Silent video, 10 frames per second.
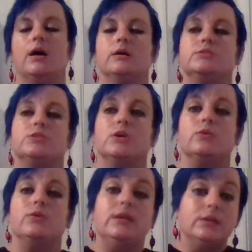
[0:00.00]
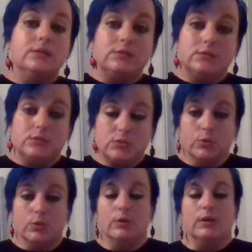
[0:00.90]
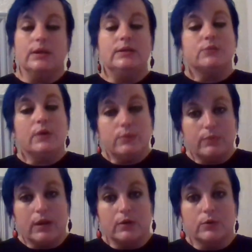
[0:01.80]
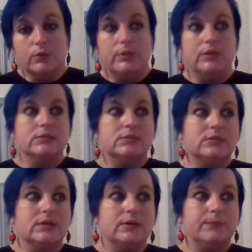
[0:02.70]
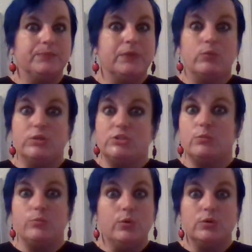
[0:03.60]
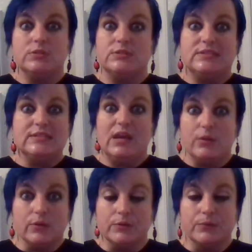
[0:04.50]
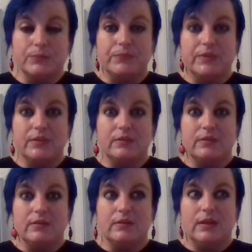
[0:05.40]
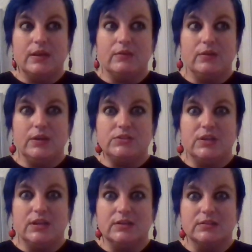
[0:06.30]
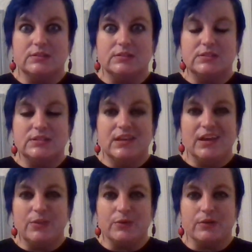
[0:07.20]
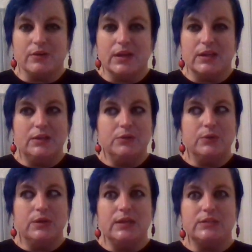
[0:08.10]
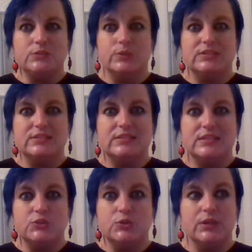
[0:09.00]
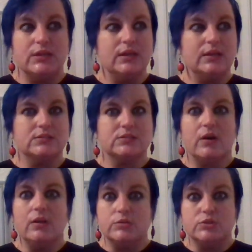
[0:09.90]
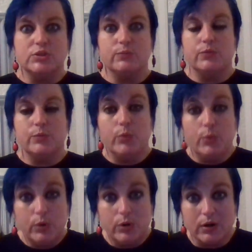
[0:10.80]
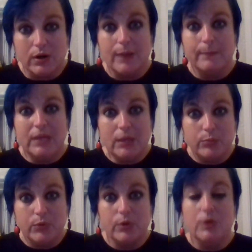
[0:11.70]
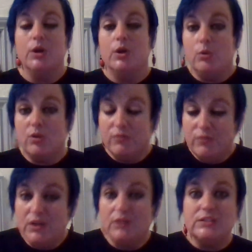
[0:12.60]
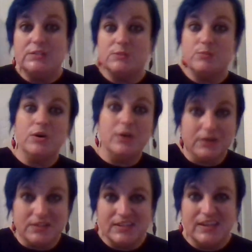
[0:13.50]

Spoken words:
So he does this school, and he's rather radical because rich and poor sit together, and they're educated together, and he creates what is essentially a scholarship for poor people who are very smart.